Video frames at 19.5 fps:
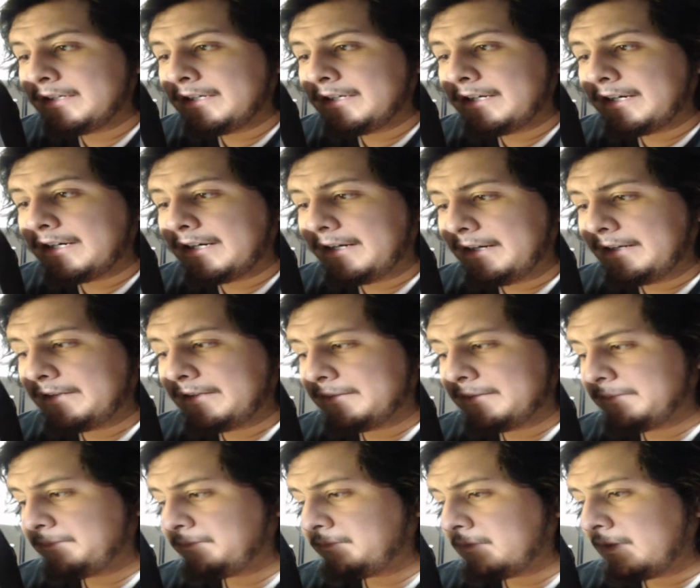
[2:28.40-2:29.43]

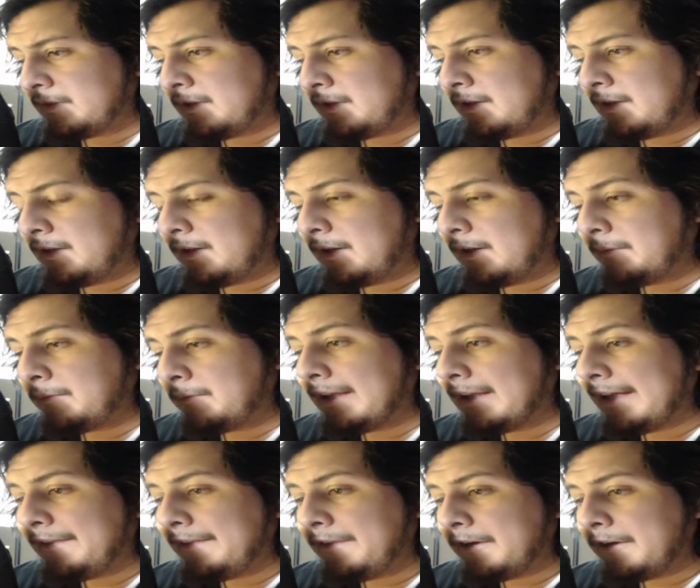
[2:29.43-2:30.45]
um, I'm
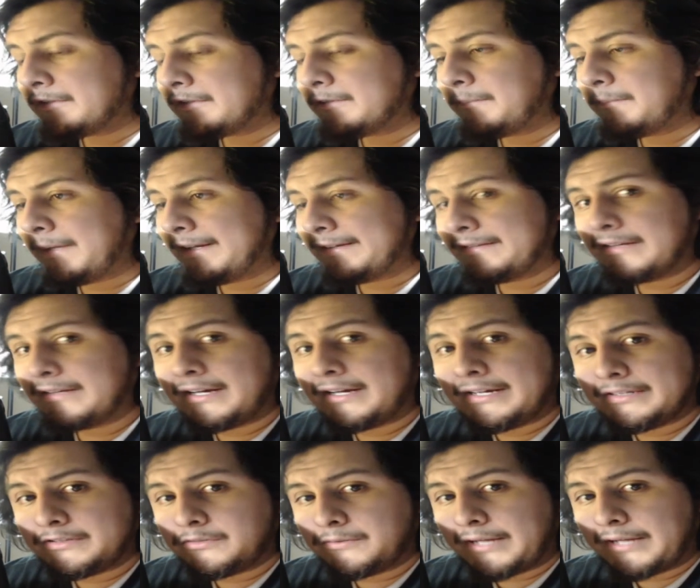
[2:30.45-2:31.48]
glad they also made a
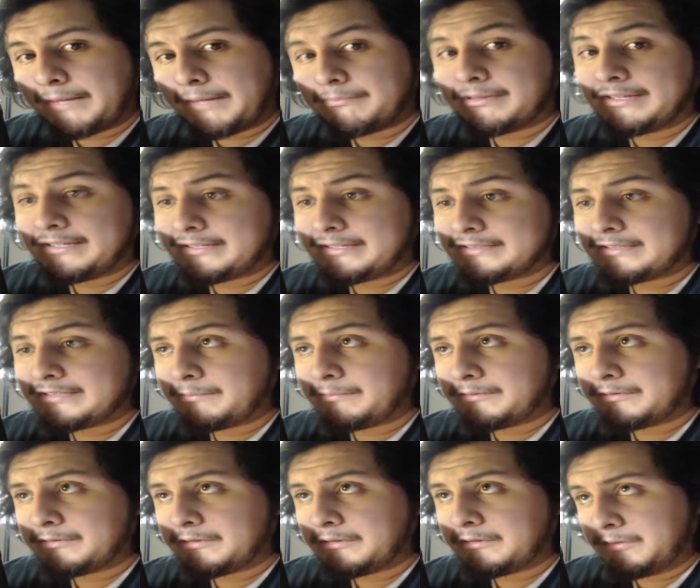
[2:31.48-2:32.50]
nod to what happened last
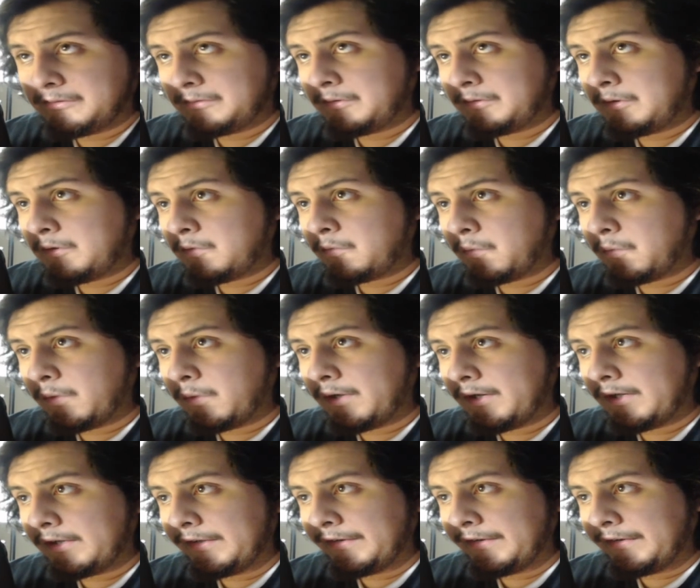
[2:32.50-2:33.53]
episode
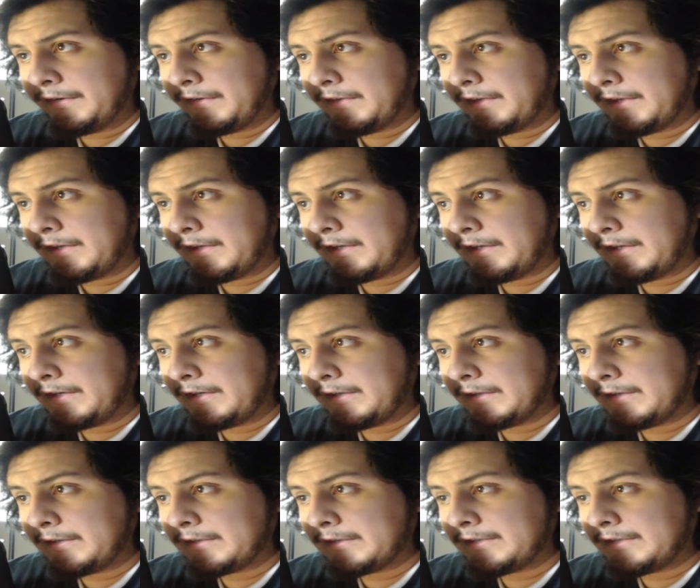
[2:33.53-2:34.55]
with
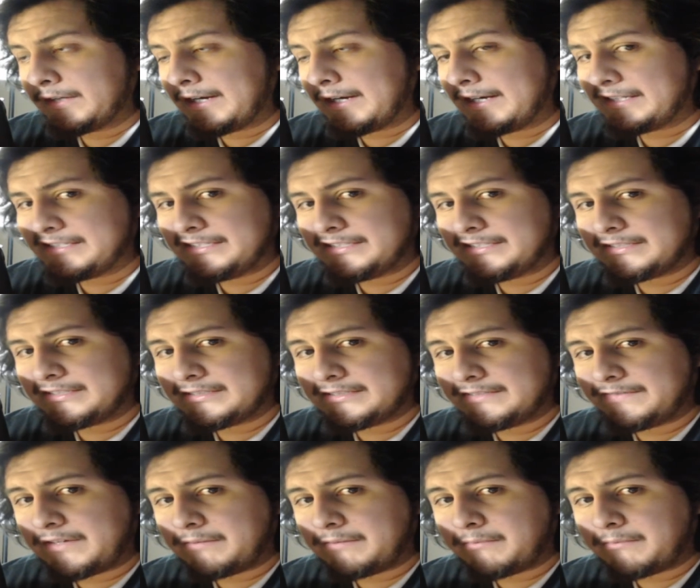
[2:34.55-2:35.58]
Kashi-san, if
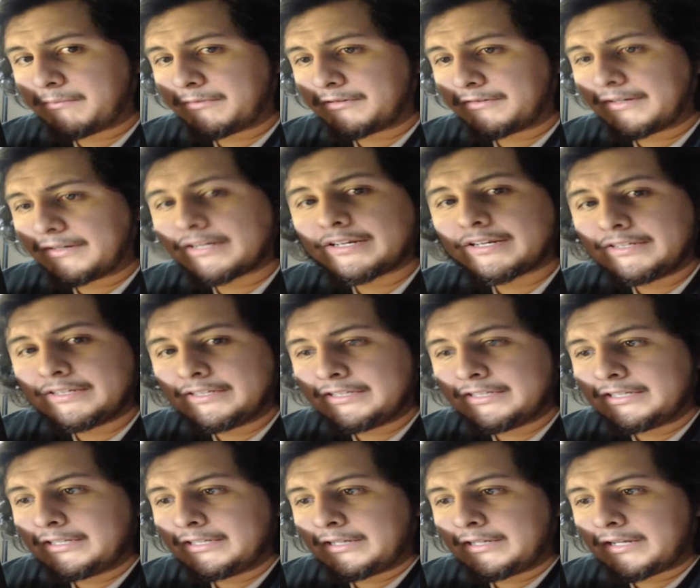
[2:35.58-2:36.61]
I remember correct.
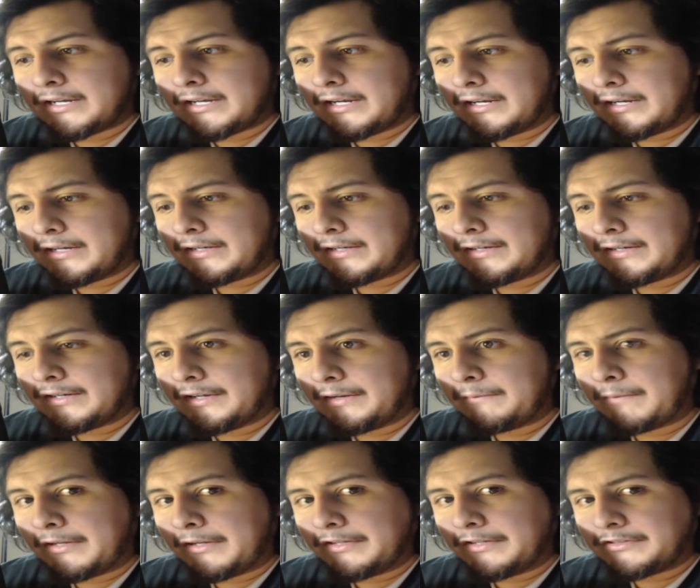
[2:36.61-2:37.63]
Uh, and
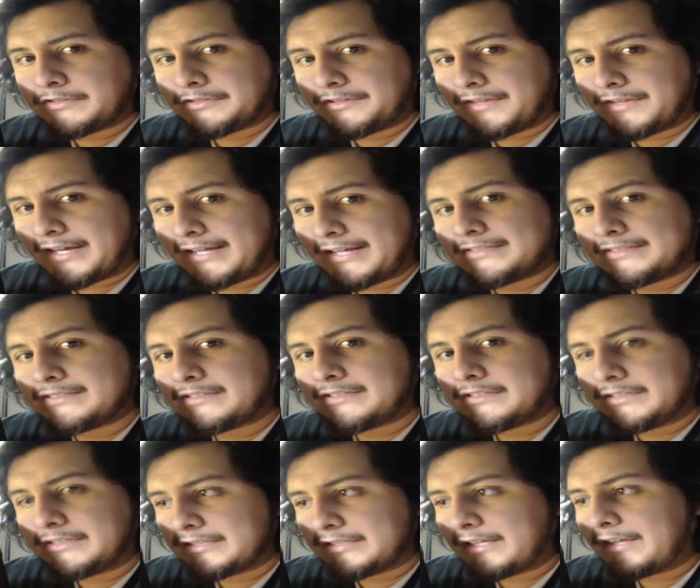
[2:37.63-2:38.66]
making sure that's
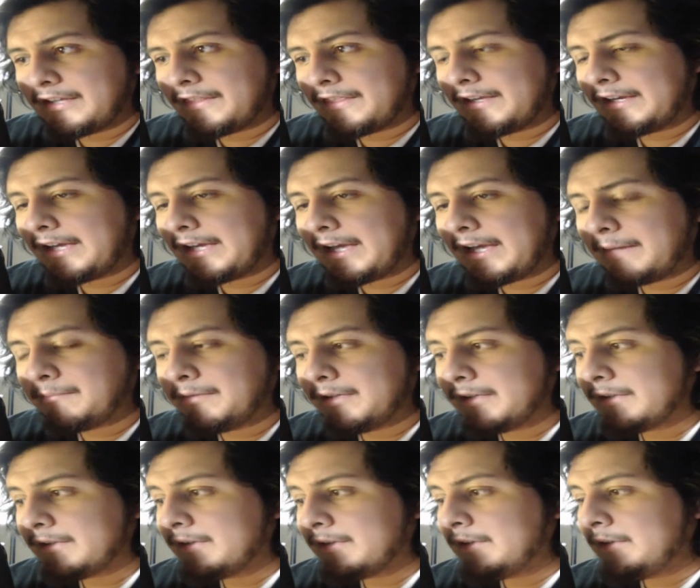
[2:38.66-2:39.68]
still a thing happening,
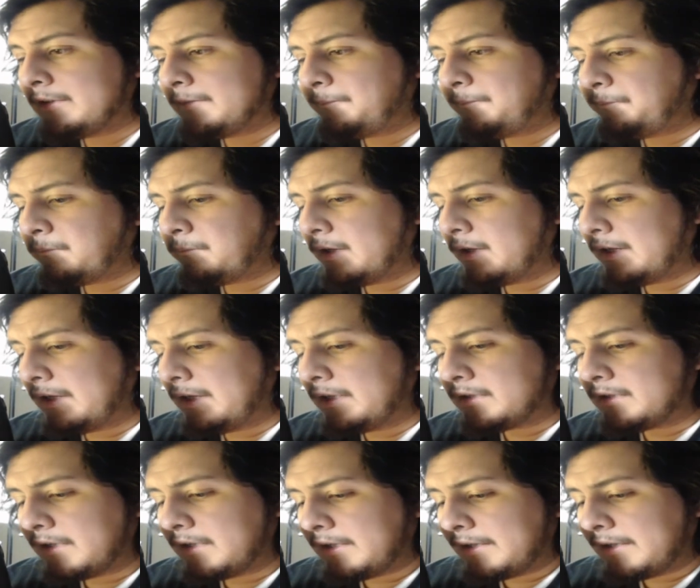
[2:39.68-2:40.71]
but it's
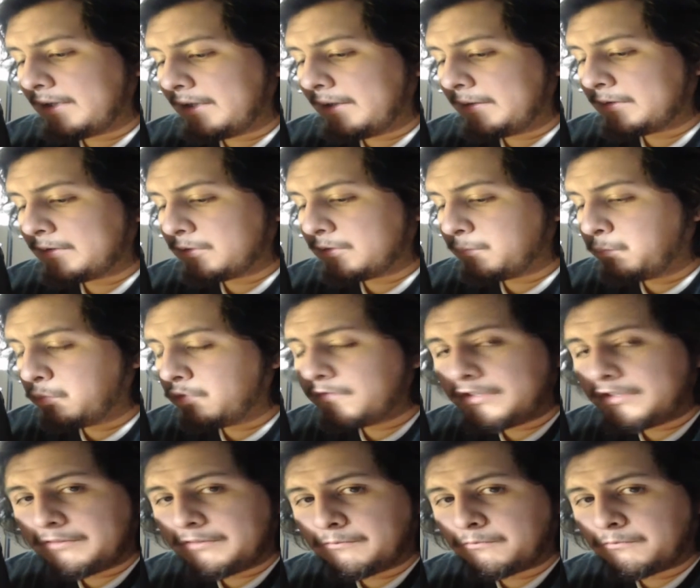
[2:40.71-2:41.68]
uh, it's moving